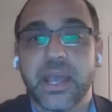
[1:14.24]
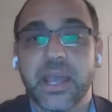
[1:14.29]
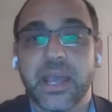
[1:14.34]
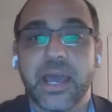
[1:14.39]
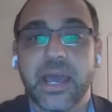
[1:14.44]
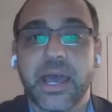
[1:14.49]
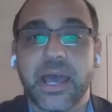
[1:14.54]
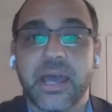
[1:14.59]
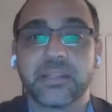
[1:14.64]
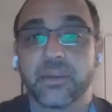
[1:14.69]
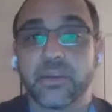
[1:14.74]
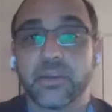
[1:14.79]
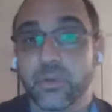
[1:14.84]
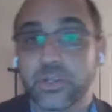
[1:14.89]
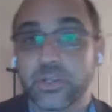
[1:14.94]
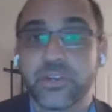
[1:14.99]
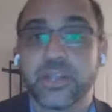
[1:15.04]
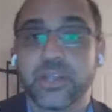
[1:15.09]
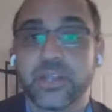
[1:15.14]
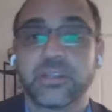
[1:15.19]
And it will
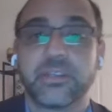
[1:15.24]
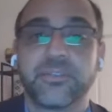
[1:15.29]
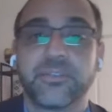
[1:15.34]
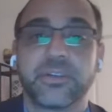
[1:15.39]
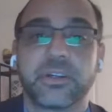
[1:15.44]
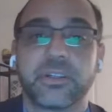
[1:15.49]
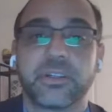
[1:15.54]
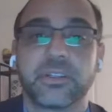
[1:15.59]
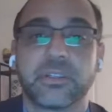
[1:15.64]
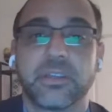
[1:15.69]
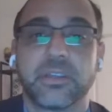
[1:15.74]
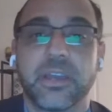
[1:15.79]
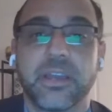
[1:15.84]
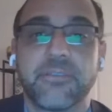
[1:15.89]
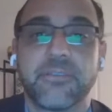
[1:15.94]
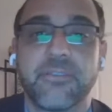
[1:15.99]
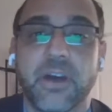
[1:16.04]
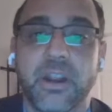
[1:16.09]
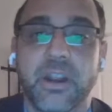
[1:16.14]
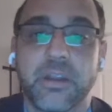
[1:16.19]
create difficult
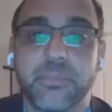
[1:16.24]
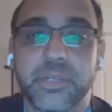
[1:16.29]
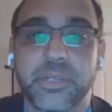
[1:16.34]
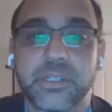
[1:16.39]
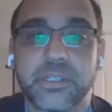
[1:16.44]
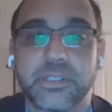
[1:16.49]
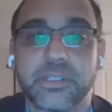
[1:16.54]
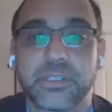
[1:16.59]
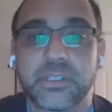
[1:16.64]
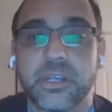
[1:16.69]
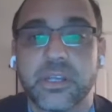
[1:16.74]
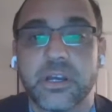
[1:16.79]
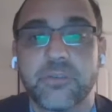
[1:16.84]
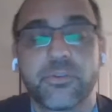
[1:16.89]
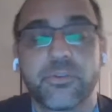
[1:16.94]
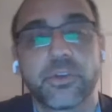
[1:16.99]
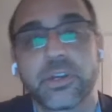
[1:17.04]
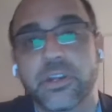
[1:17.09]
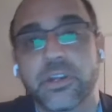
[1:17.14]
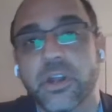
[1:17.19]
environments uh,
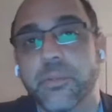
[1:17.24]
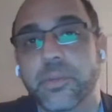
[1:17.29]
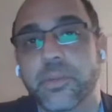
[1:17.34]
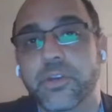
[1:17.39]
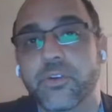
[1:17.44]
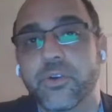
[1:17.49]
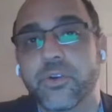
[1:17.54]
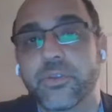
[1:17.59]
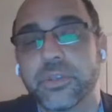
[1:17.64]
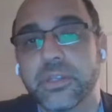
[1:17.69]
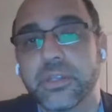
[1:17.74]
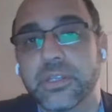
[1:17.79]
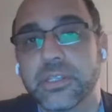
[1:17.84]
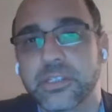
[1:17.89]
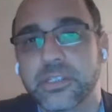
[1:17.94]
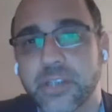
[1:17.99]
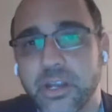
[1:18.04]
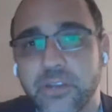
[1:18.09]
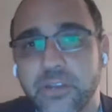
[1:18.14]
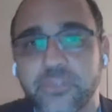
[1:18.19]
for economic growth in these
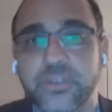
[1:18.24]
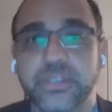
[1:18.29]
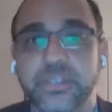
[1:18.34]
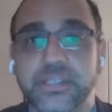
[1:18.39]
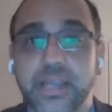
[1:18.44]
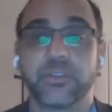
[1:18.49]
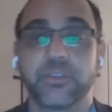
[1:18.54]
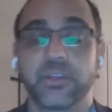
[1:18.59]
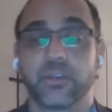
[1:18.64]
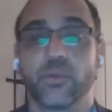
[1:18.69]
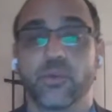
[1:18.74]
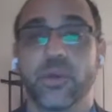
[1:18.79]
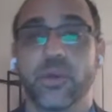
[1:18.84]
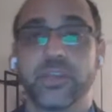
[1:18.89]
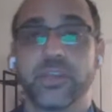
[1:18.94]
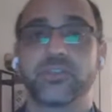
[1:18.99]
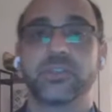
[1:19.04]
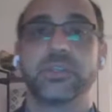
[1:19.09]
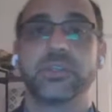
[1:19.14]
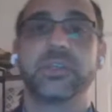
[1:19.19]
countries. Now, the
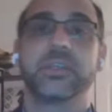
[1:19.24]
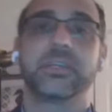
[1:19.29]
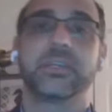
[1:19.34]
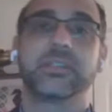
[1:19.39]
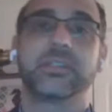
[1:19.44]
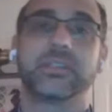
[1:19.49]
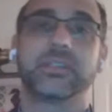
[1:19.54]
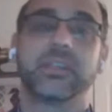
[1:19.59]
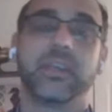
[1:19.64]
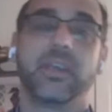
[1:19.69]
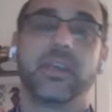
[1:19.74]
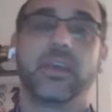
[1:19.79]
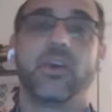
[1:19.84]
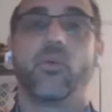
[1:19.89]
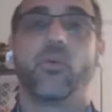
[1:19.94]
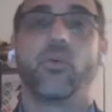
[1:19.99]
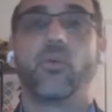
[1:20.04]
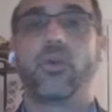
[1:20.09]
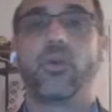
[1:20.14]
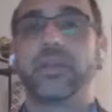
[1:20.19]
question is
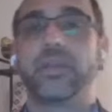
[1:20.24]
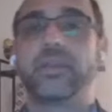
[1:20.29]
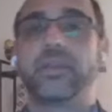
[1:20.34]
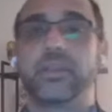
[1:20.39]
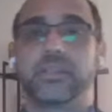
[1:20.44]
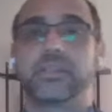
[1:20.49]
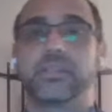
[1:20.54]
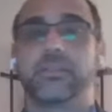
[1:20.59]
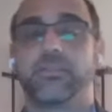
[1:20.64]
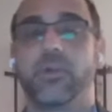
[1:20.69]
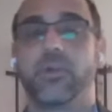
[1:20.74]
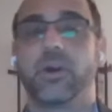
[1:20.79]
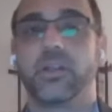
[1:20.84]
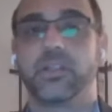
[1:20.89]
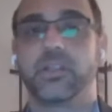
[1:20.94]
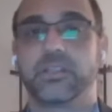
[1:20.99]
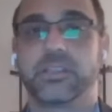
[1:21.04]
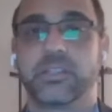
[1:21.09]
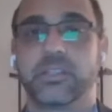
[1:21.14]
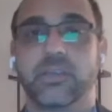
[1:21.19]
what is the
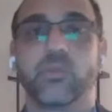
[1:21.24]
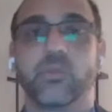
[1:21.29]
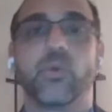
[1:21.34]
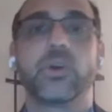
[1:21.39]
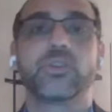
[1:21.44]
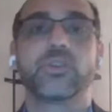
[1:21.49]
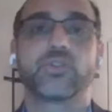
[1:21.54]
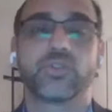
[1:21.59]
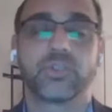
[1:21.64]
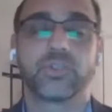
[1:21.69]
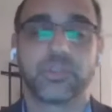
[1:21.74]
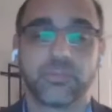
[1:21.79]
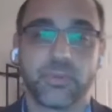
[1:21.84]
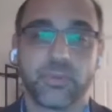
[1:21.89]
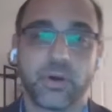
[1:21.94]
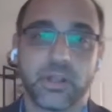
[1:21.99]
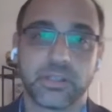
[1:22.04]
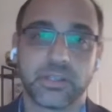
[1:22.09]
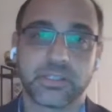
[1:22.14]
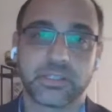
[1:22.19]
policy? What should the
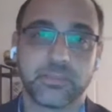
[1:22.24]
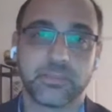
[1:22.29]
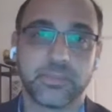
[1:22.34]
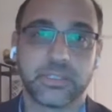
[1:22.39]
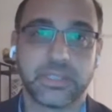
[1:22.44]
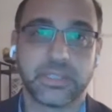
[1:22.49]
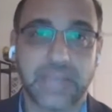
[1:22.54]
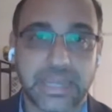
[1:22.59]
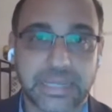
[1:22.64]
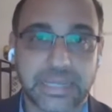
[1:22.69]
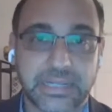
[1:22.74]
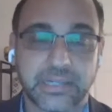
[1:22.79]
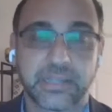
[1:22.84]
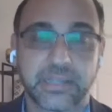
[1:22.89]
policy be like?